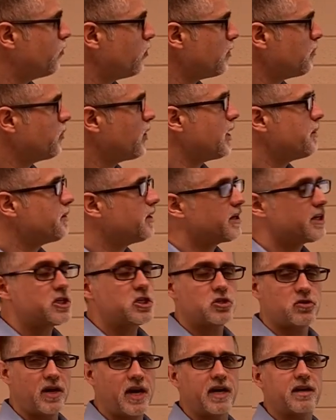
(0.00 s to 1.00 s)
four primary
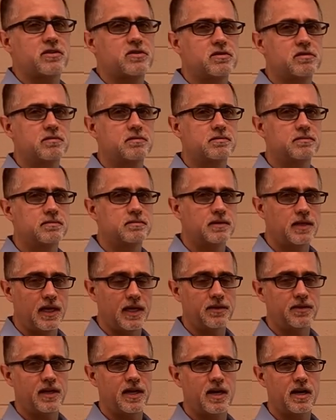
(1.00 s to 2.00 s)
strengths
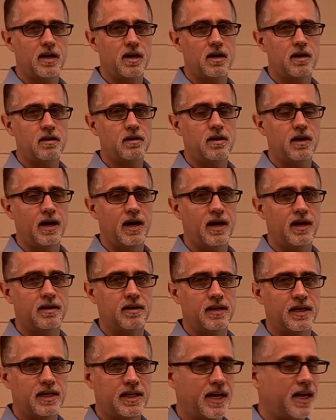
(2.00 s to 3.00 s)
in their uh,
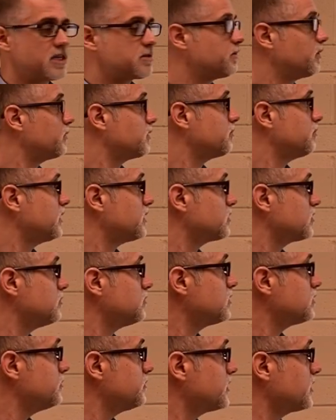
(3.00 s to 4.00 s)
engagement with
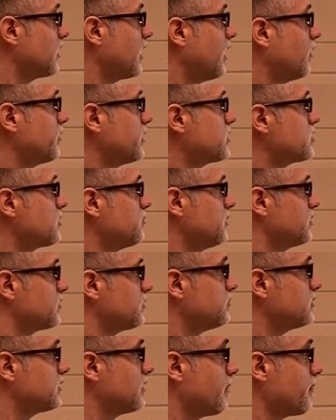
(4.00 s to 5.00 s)
Muslims, and their outreach to
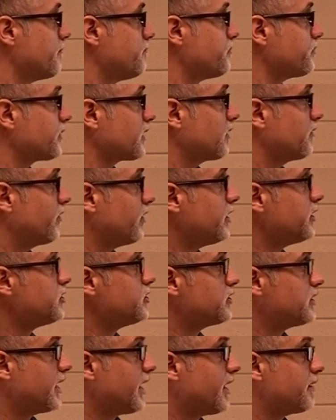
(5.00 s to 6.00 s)
Muslims.
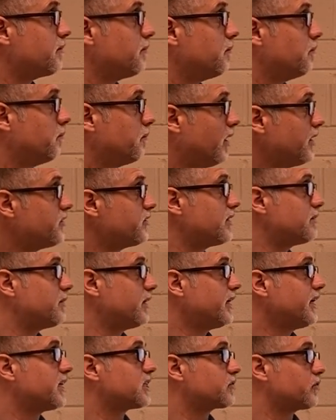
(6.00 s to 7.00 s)
First, they had monthly
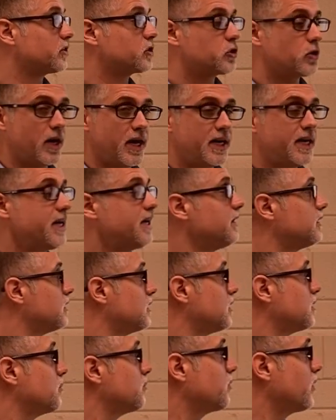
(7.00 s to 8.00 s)
meetings for training,
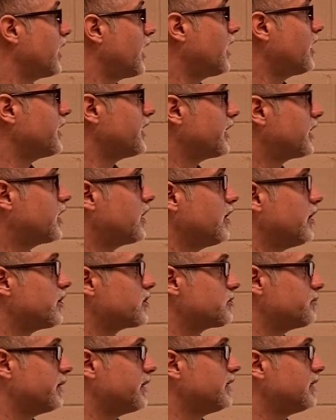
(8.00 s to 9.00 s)
prayer, and
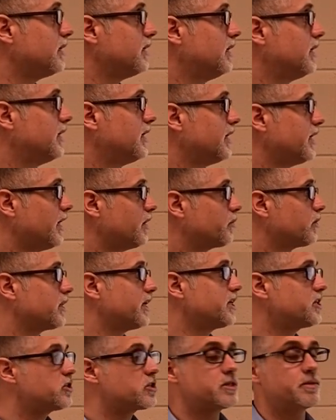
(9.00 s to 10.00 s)
encouragement in
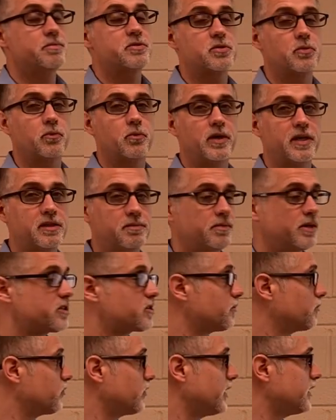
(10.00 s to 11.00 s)
relationships with
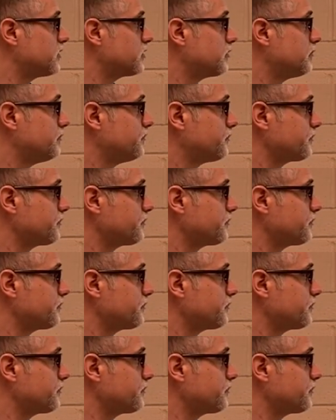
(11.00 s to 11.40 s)
Muslim friends.